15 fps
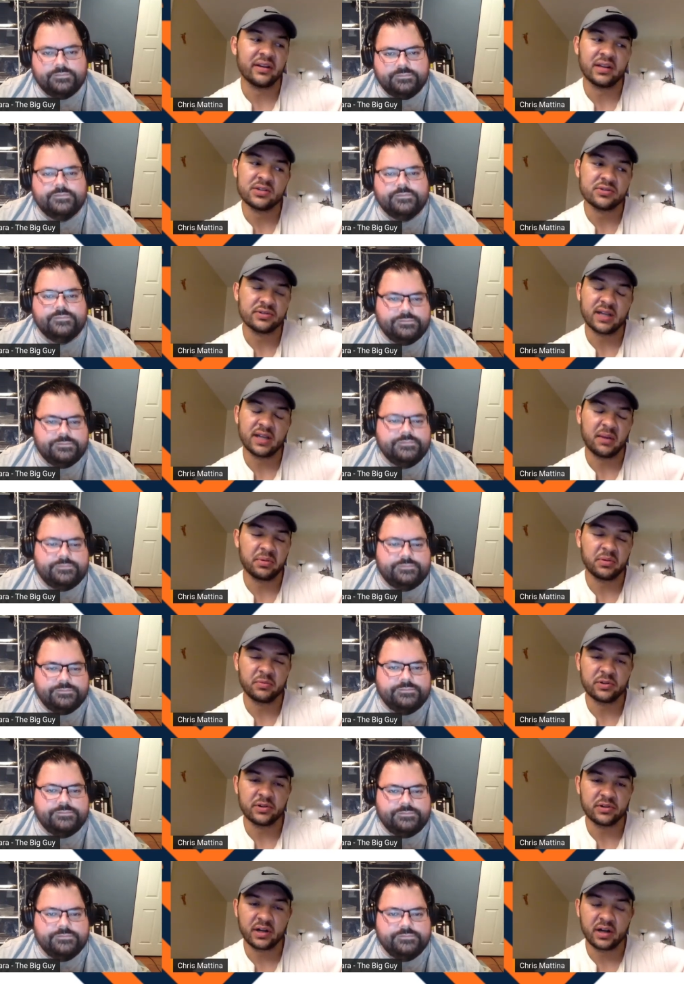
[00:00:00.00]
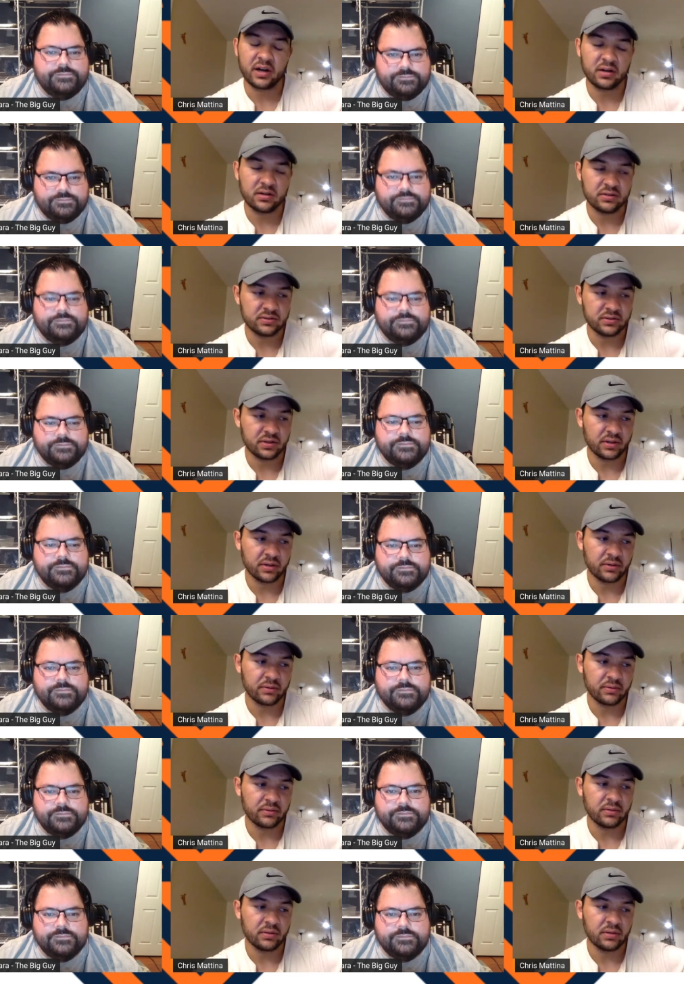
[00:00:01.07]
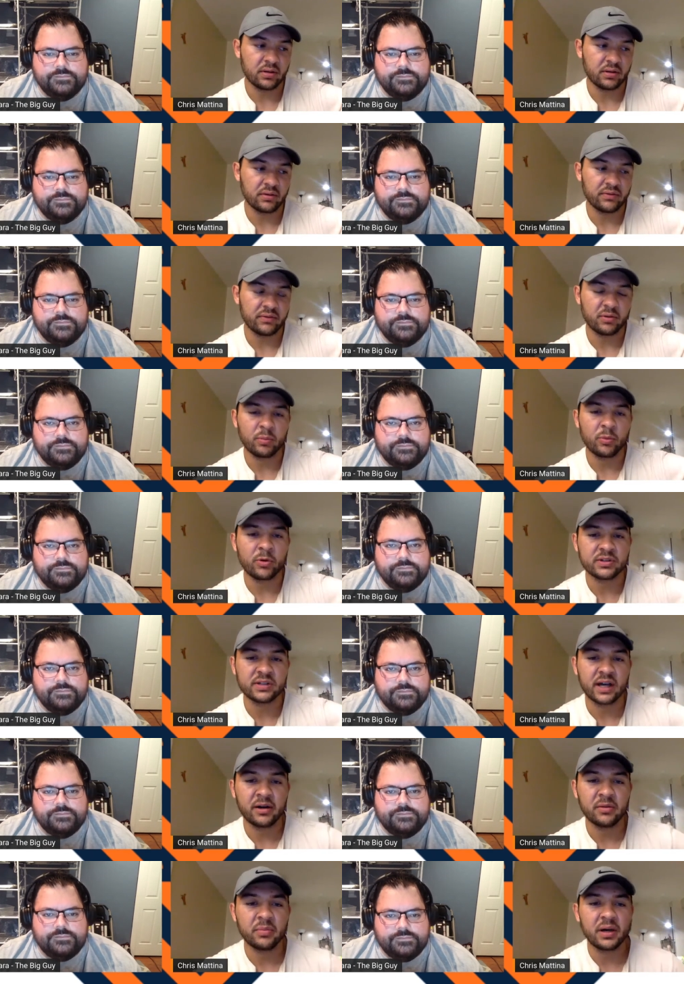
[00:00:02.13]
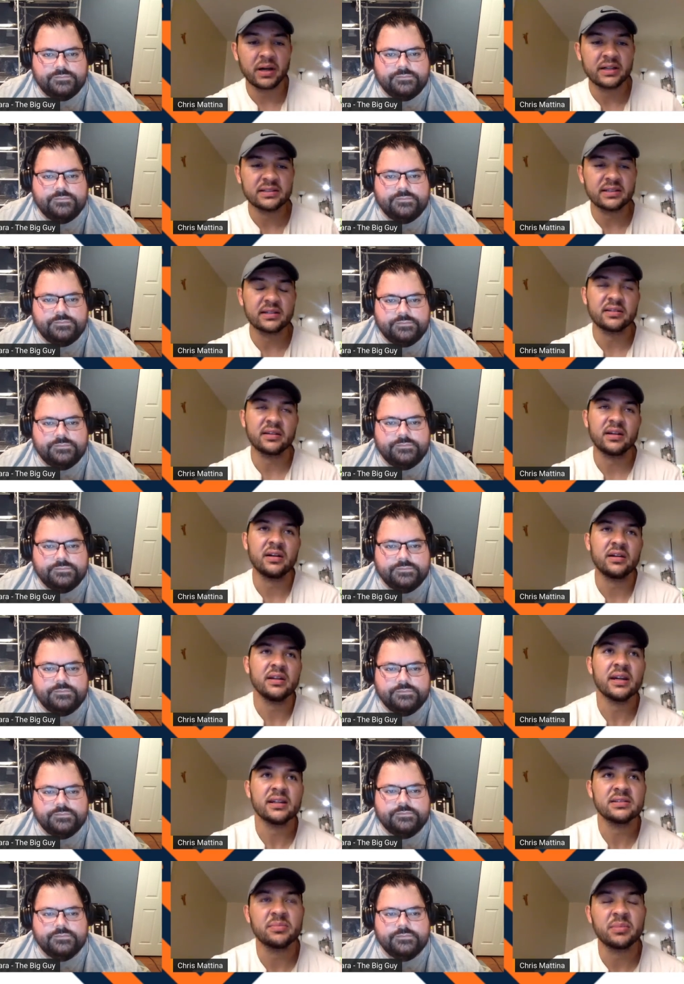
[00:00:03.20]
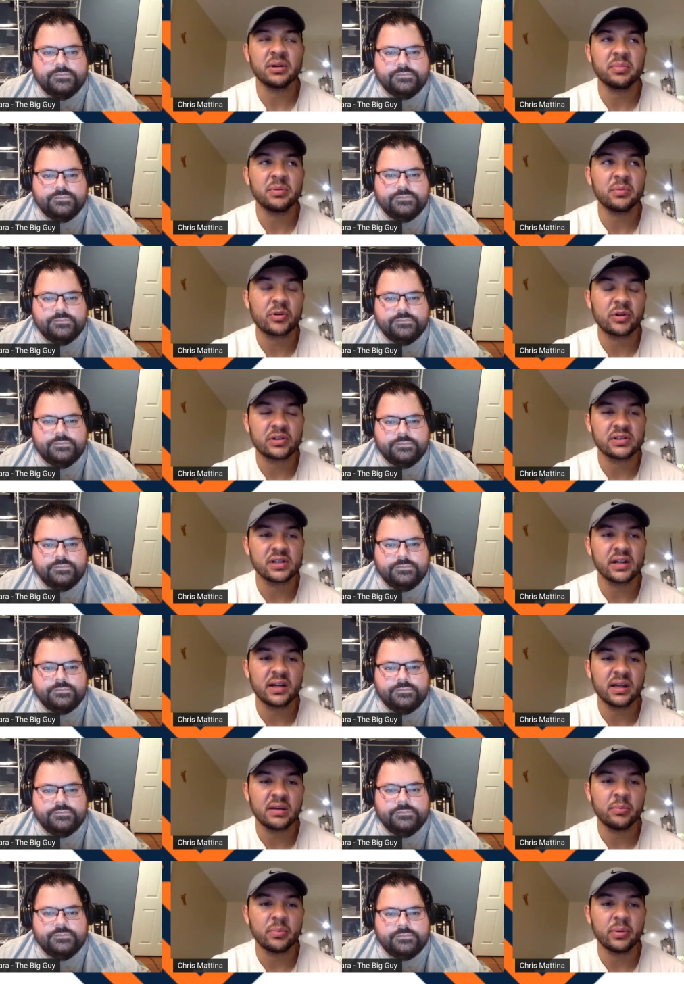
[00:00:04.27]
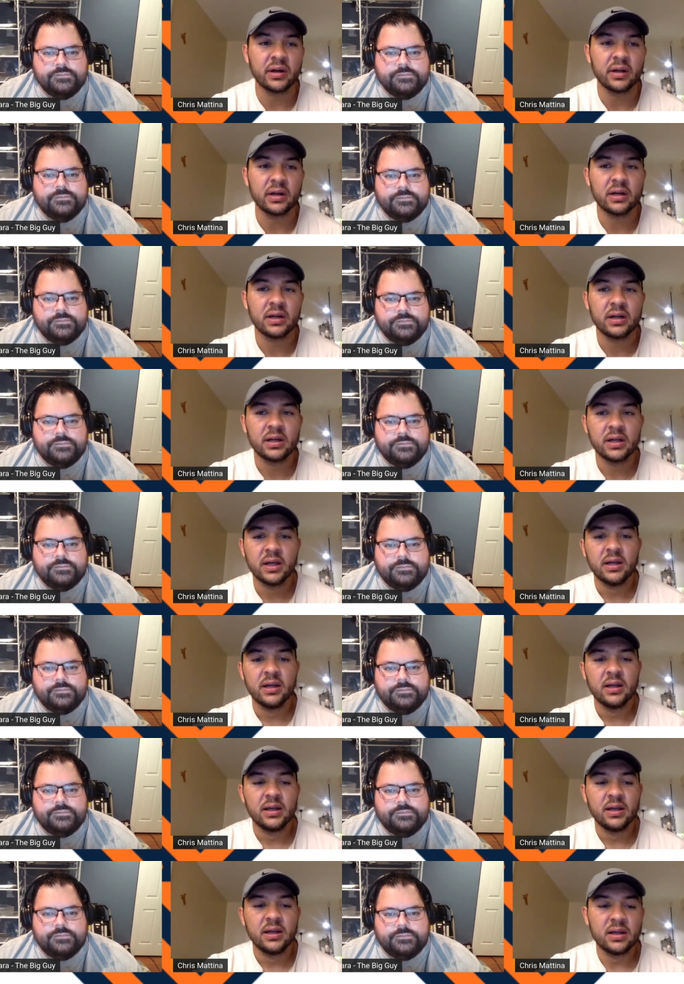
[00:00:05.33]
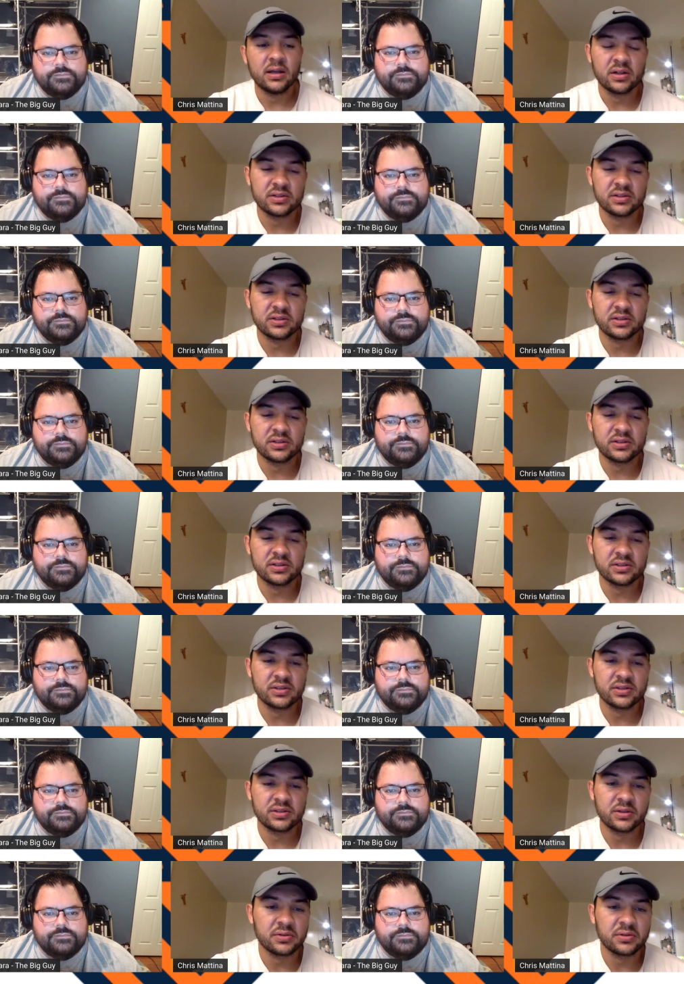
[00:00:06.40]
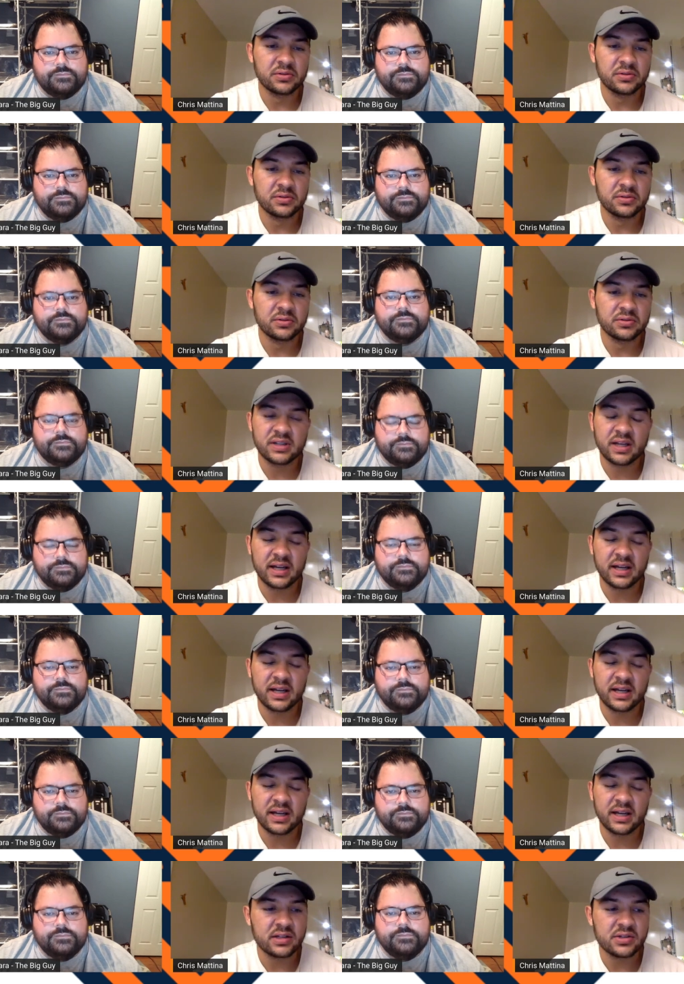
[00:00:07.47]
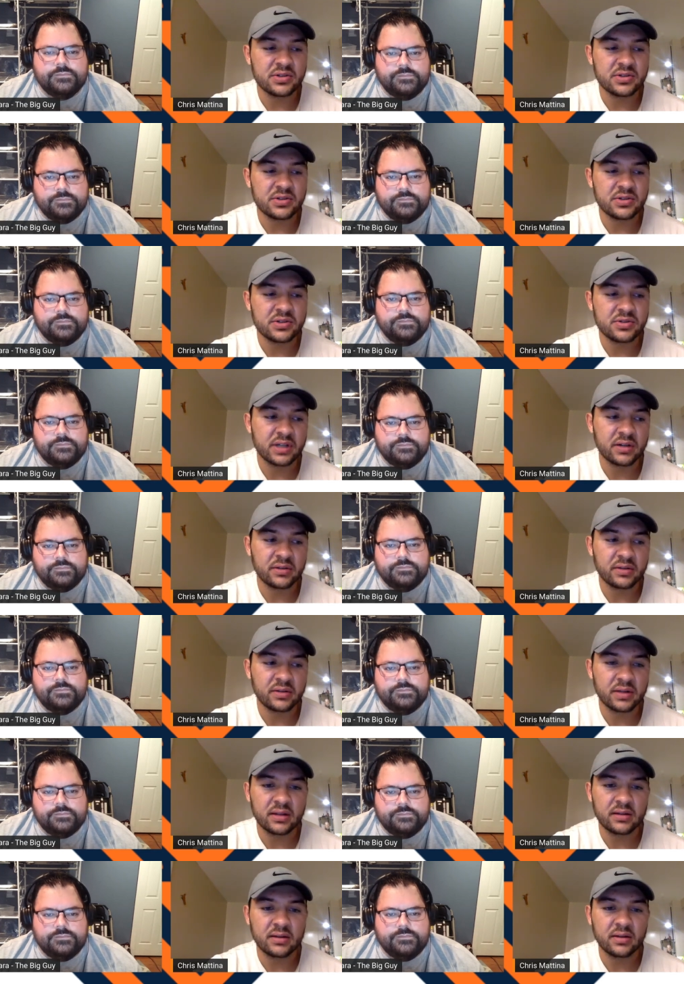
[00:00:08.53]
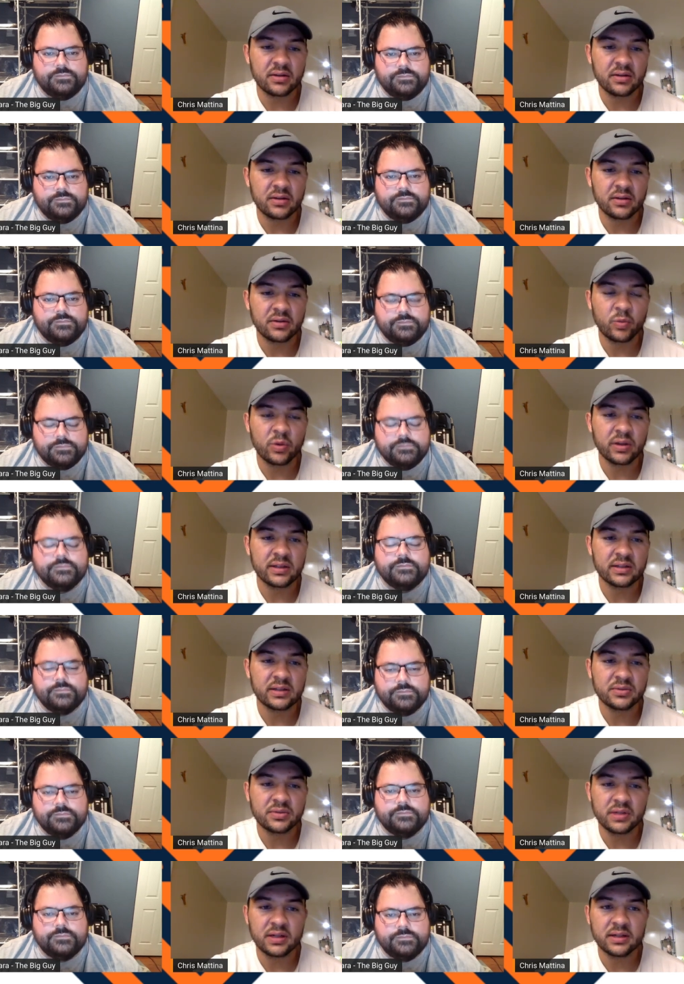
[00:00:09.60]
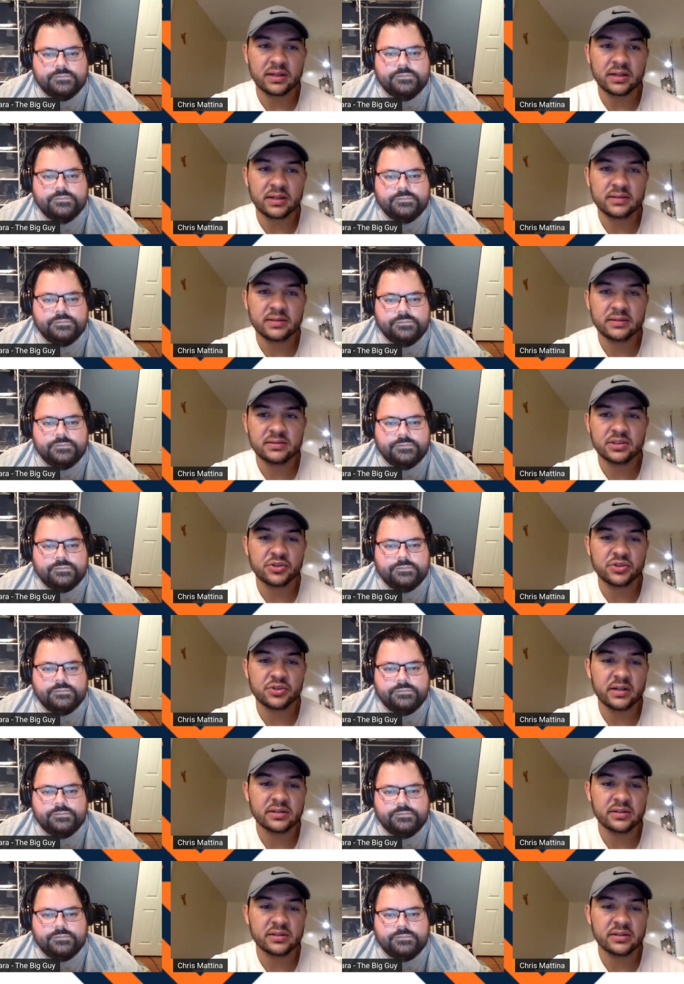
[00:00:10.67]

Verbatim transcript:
Speaker 1: of the injuries happen when you're tired. So you know, if there are more tired bodies out there, yes, it might be more exciting, but it also adds that injury, which I don't think they're willing to uh, to trade.